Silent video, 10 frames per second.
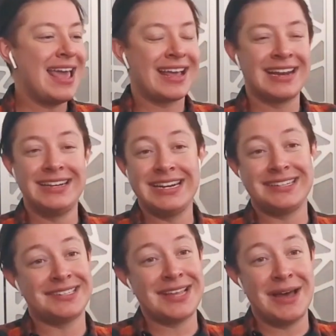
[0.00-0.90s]
it can
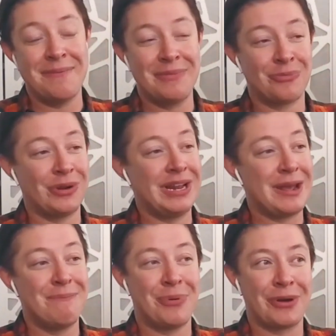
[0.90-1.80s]
lead to some
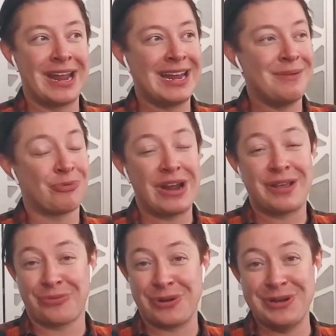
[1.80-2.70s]
really important
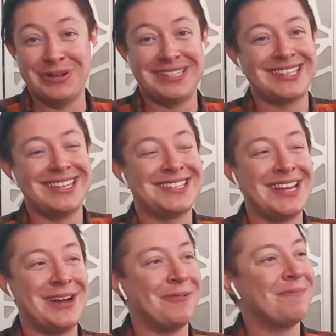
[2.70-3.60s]
breakthroughs.
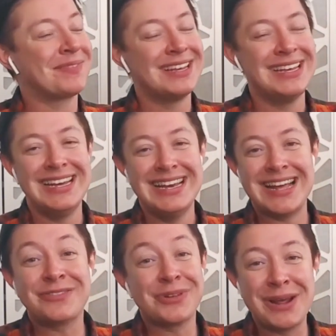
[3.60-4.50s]
So
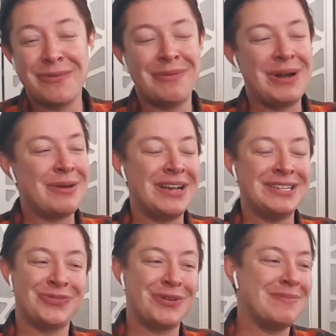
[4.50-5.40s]
that's really what it
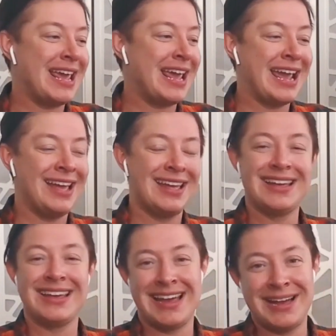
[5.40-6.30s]
was for me.
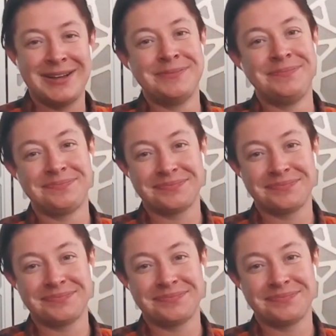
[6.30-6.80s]
Yeah.